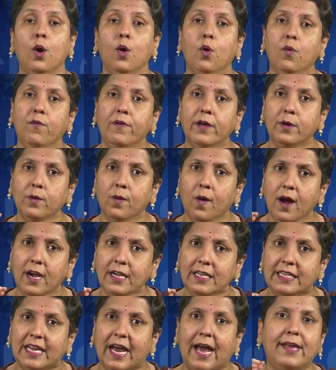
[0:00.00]
who were
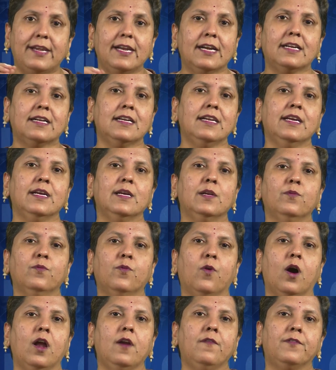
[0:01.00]
not directly
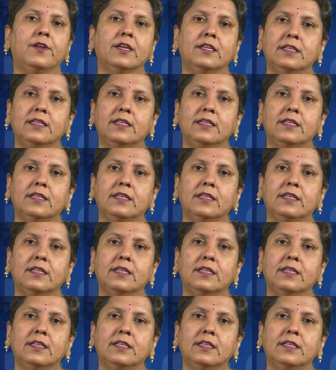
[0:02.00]
involved